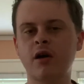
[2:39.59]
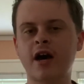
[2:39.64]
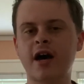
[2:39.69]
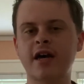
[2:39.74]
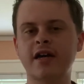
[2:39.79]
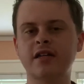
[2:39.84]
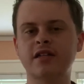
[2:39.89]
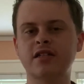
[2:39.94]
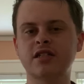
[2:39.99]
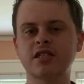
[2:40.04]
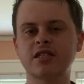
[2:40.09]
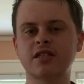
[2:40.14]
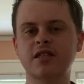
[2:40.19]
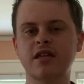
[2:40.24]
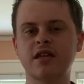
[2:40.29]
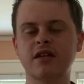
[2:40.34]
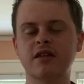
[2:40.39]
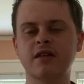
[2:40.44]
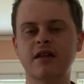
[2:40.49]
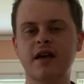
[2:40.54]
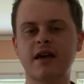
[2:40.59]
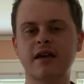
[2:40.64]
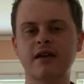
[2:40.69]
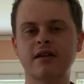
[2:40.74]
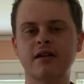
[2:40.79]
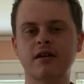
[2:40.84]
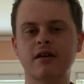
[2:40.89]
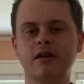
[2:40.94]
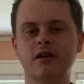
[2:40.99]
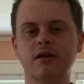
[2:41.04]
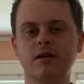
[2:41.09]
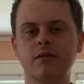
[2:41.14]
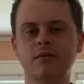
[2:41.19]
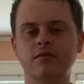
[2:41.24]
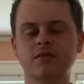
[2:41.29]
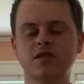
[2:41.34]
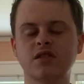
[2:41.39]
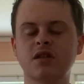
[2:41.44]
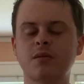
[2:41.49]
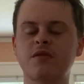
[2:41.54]
I just didn't like
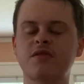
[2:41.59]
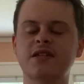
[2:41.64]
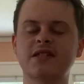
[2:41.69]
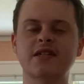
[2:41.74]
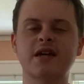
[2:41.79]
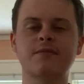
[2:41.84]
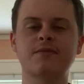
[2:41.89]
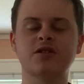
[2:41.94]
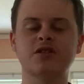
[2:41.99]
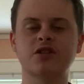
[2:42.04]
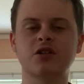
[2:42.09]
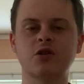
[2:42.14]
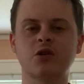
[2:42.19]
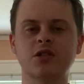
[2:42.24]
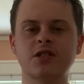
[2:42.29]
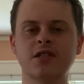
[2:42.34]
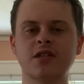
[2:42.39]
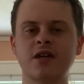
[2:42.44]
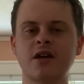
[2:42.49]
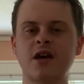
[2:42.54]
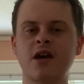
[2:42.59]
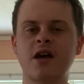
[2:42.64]
some of these episodes,